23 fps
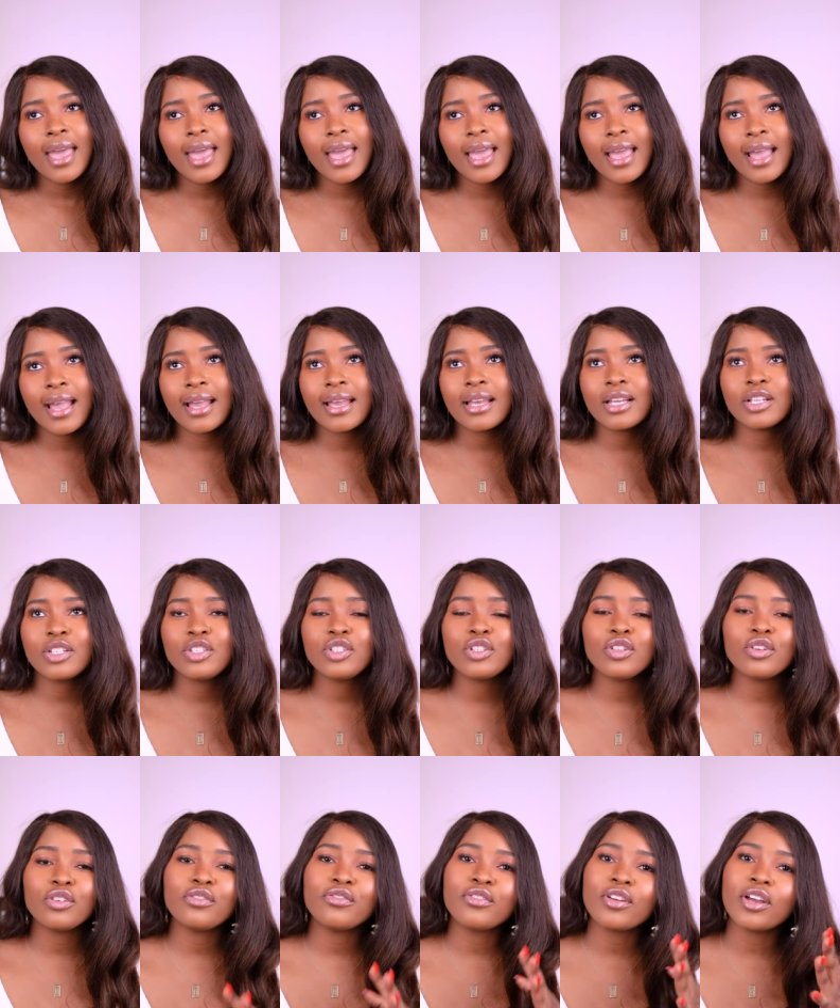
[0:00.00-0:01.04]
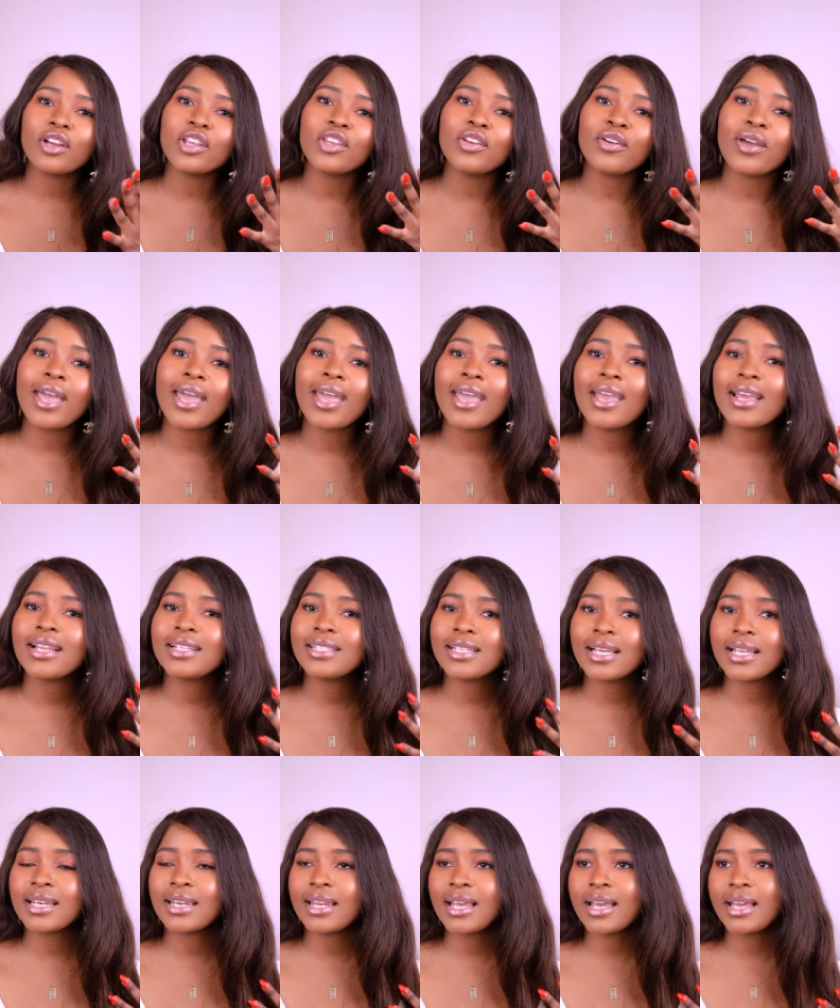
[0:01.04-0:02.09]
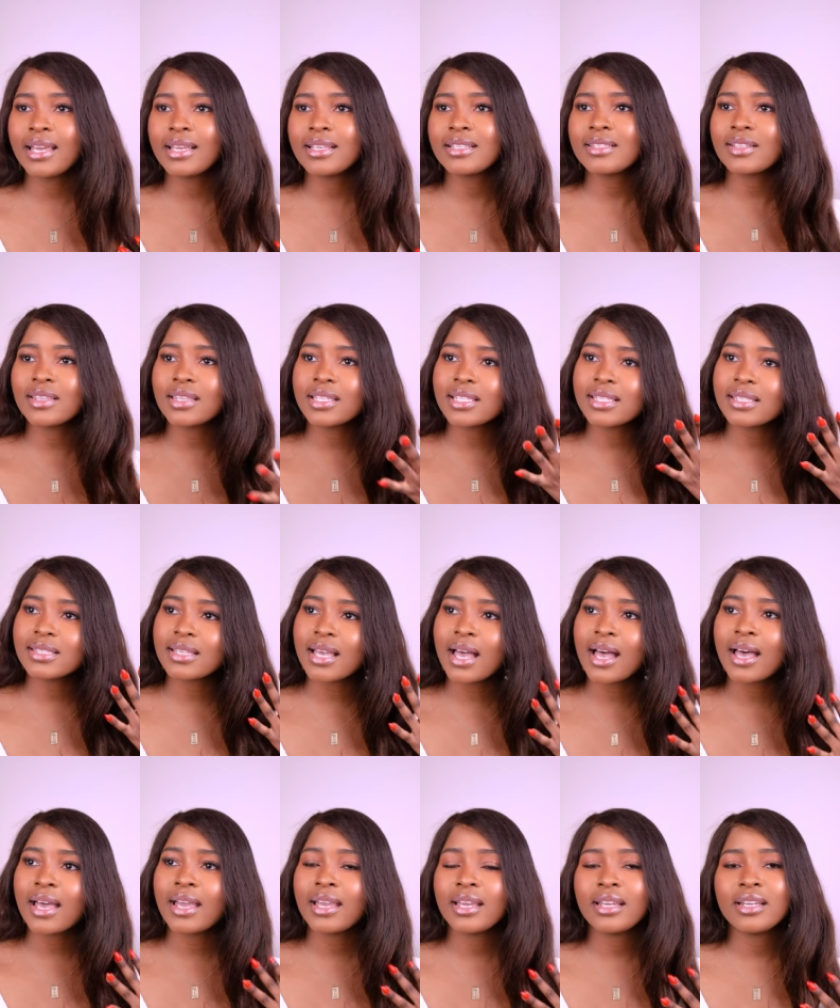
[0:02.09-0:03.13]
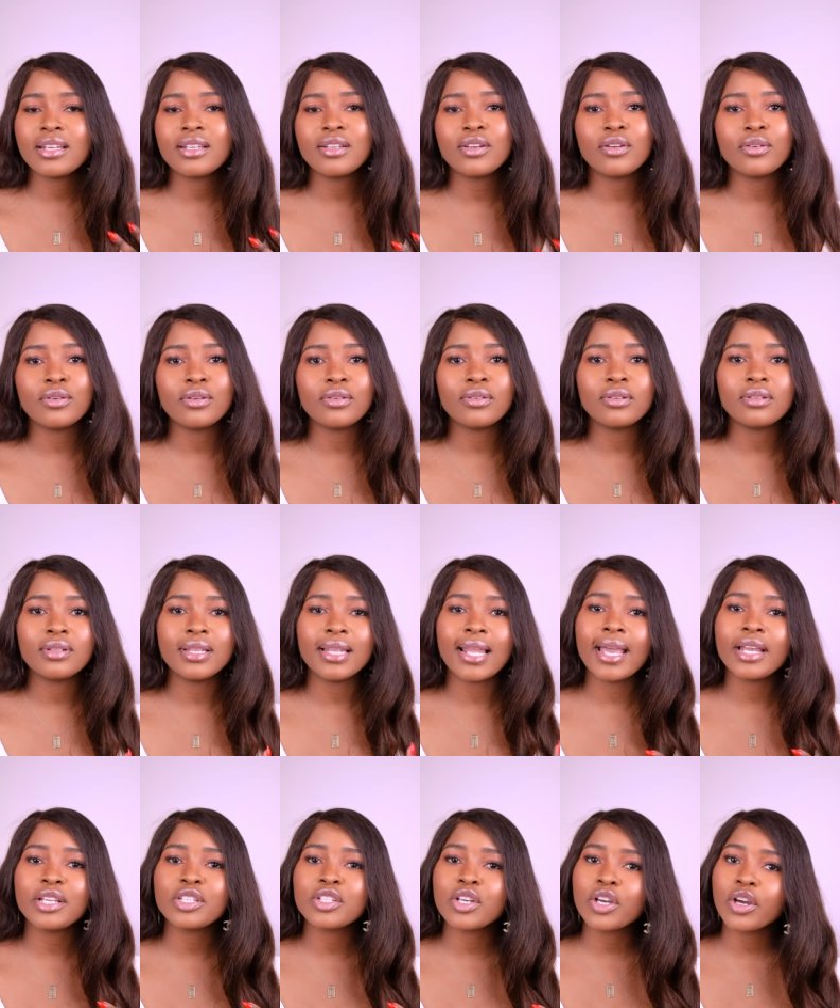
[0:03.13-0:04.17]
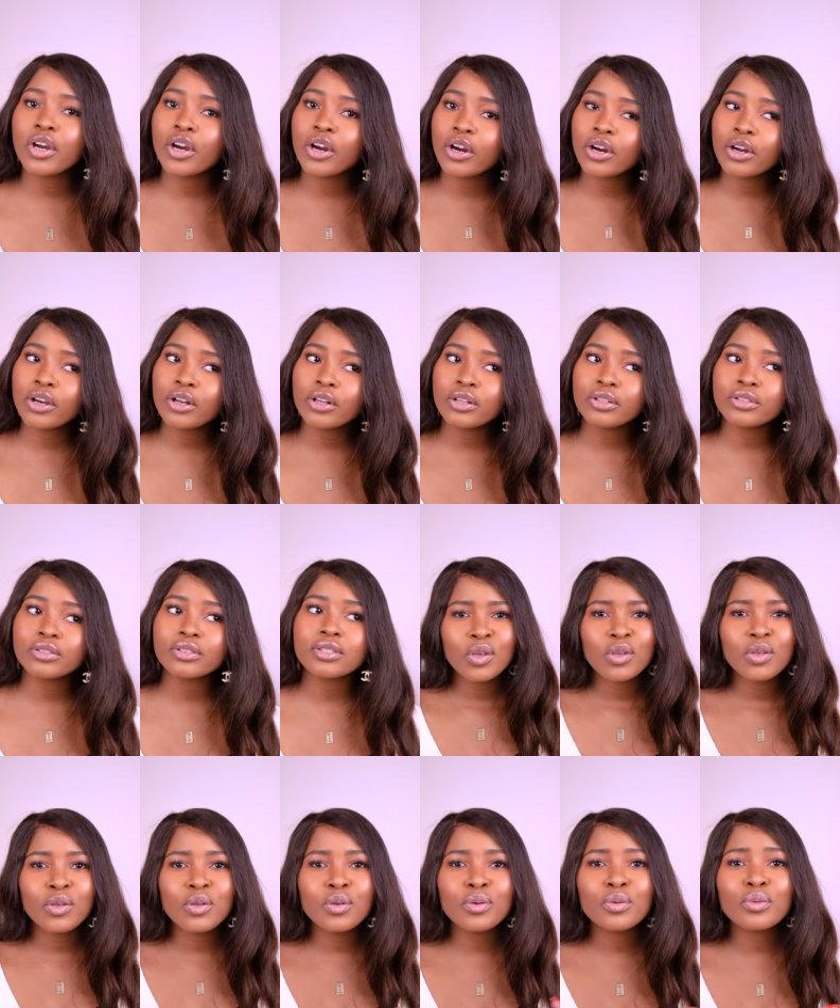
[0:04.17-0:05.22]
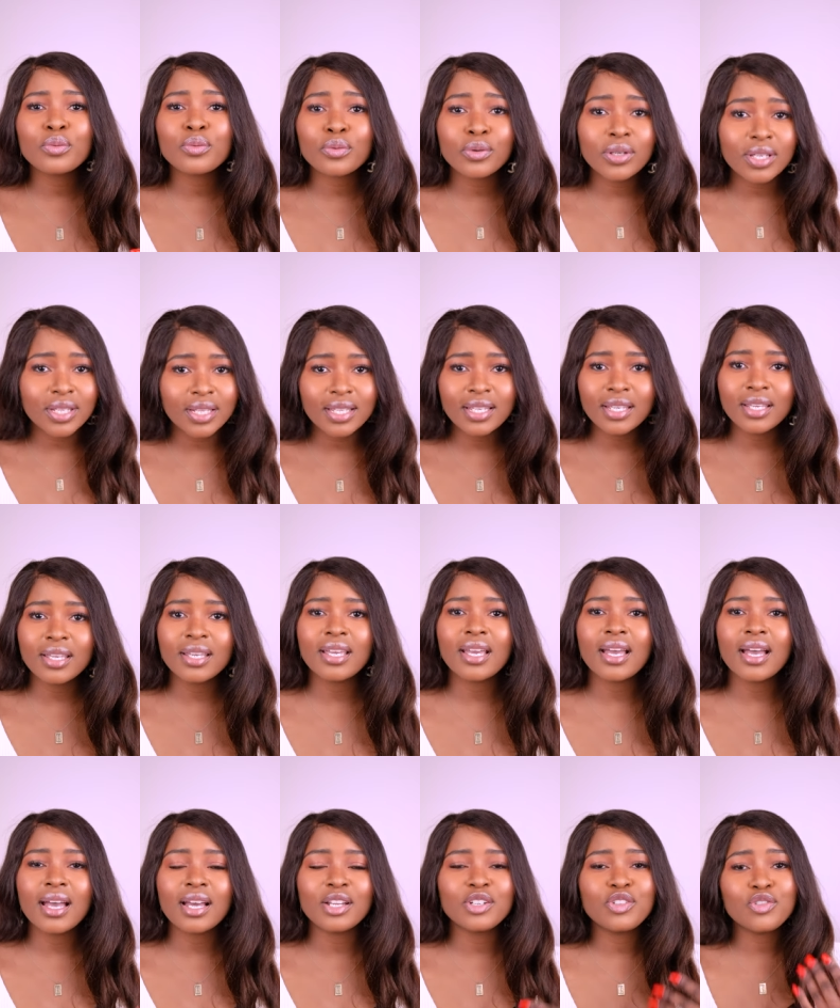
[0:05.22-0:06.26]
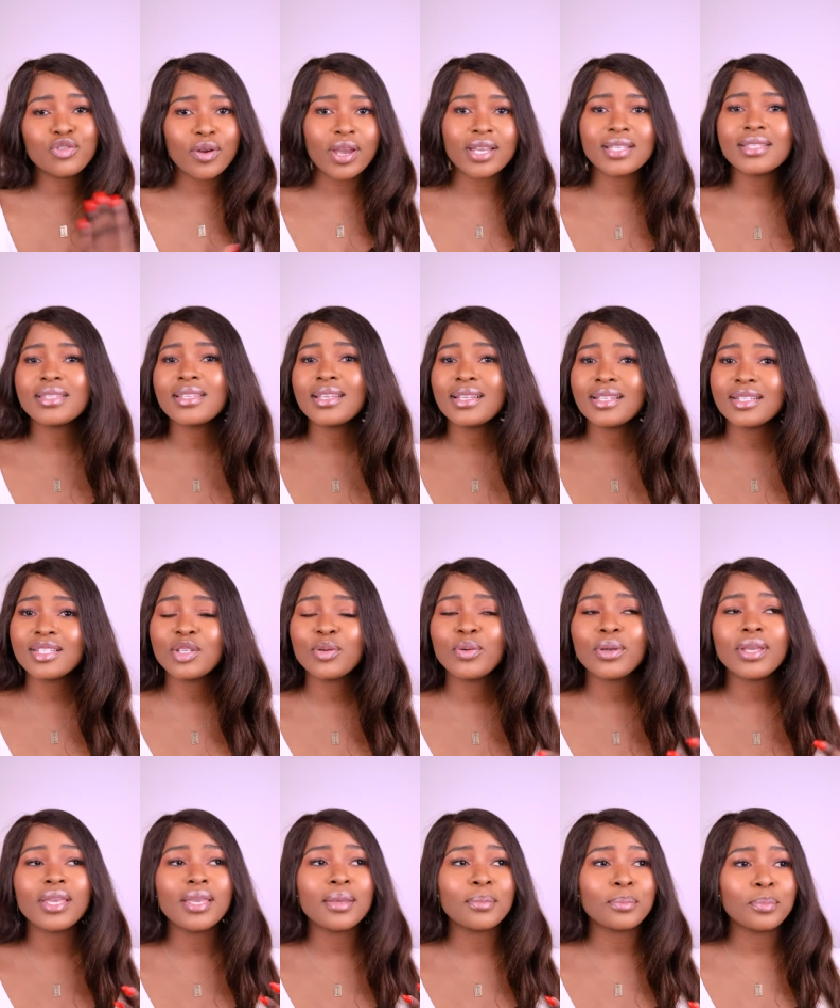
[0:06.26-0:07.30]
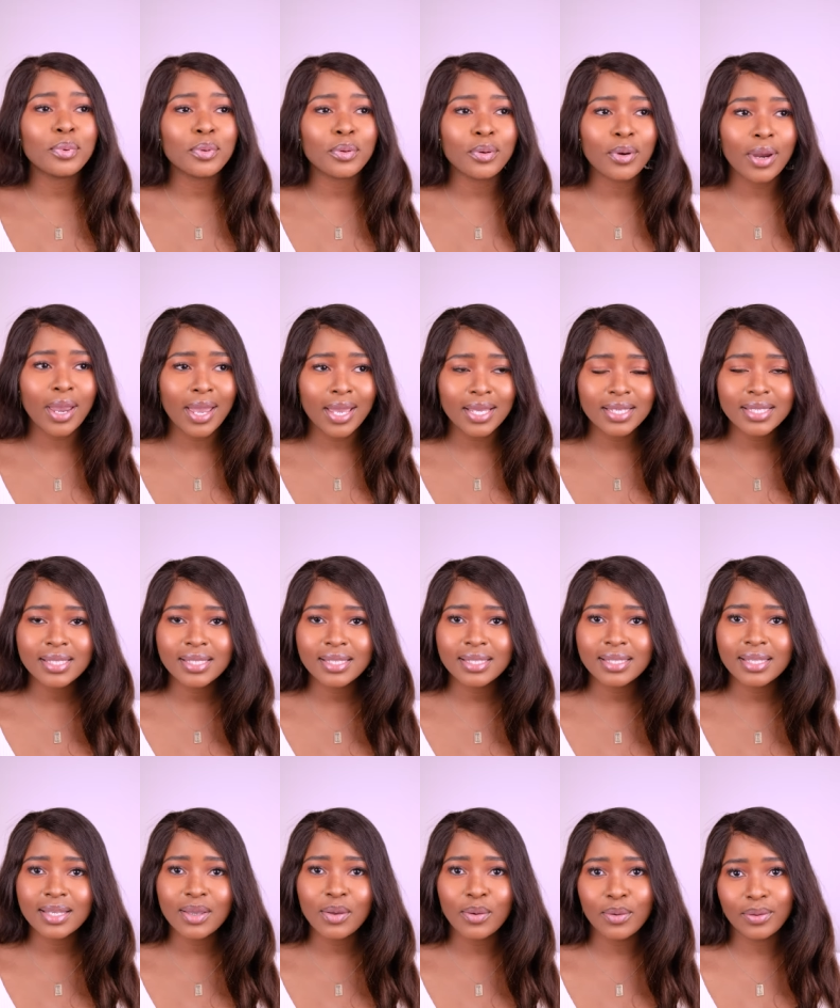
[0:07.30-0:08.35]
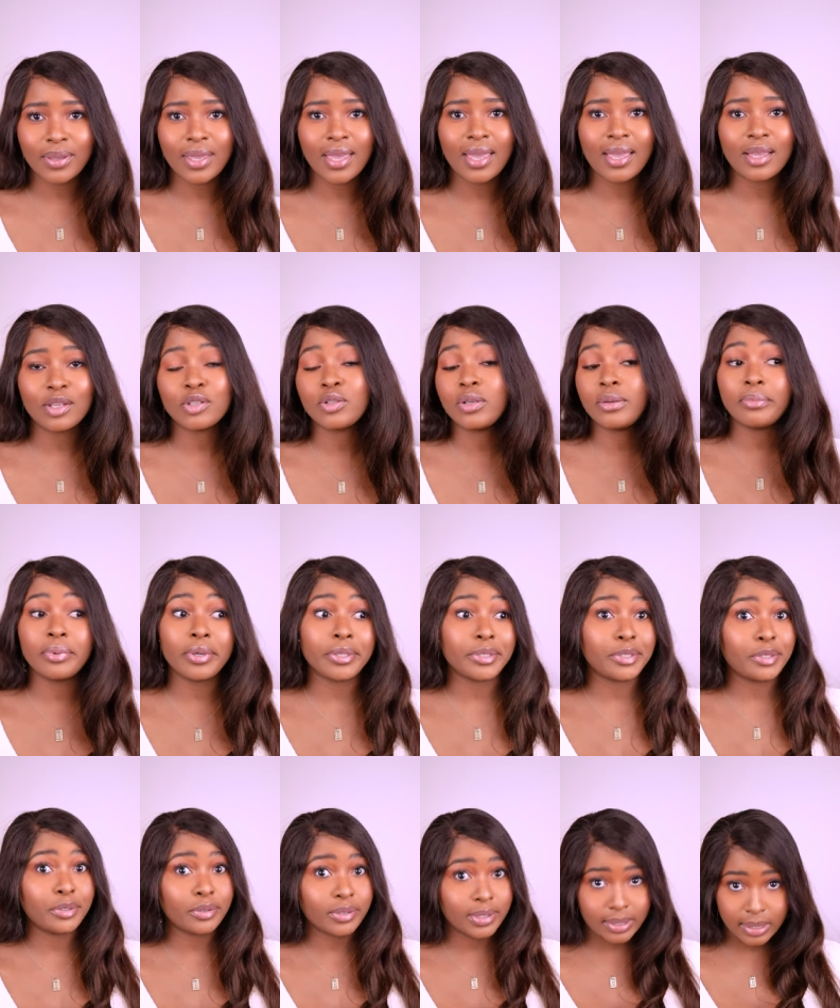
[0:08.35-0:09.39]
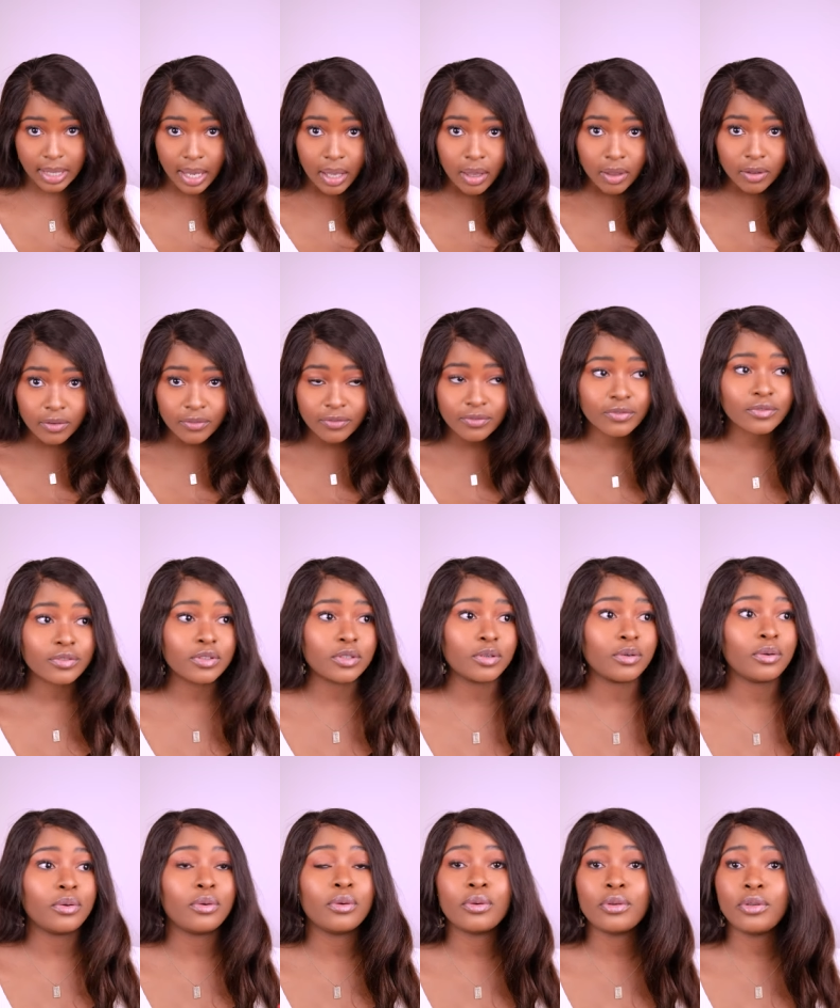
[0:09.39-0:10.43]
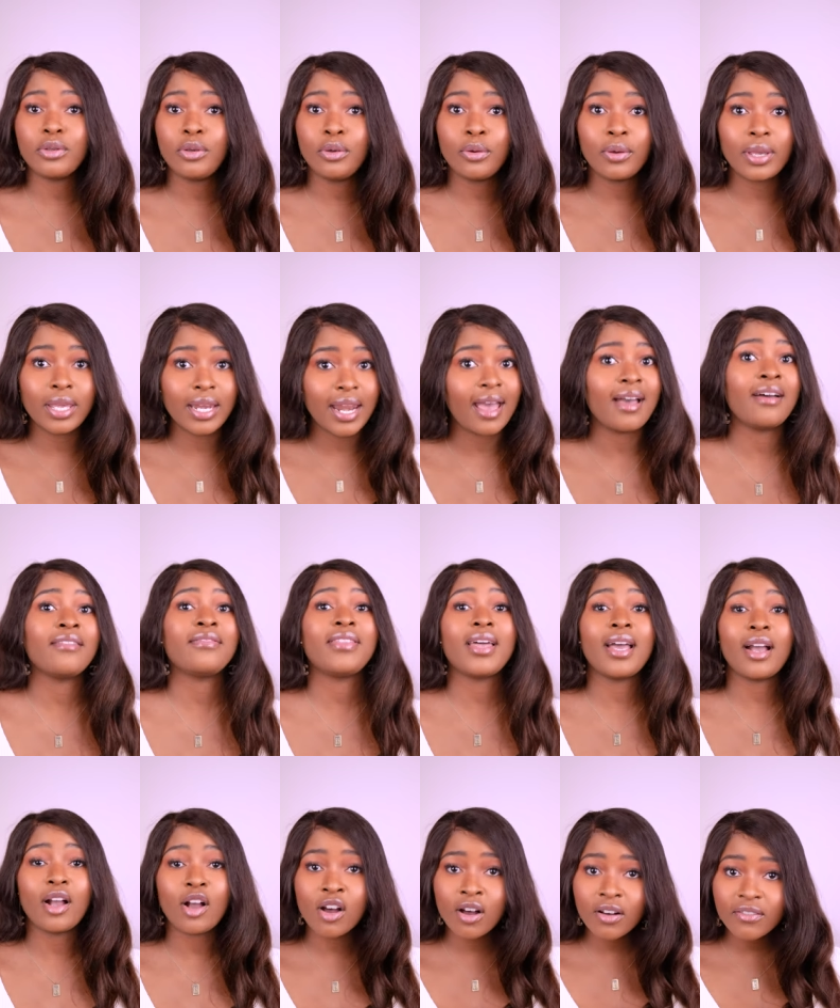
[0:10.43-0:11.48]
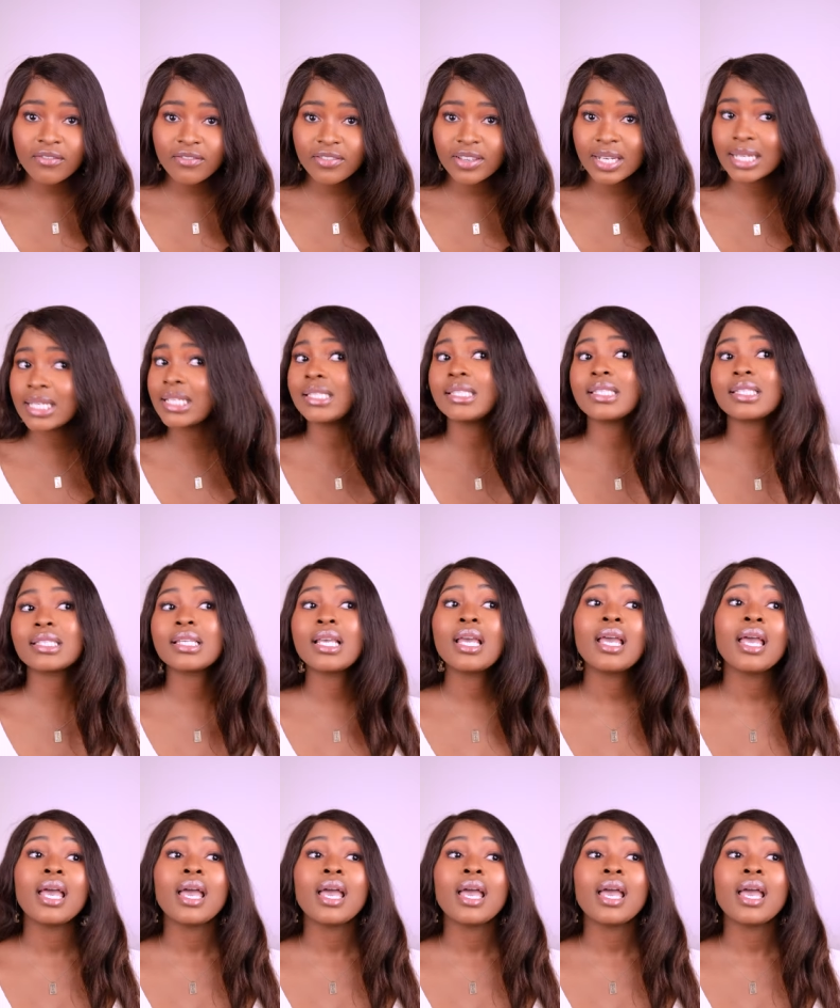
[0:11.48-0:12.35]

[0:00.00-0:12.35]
And, you know, you've got your hair done nice on the side, you know, light curls. You really are dressing to impress, okay, to impress yourself, so you can have that confidence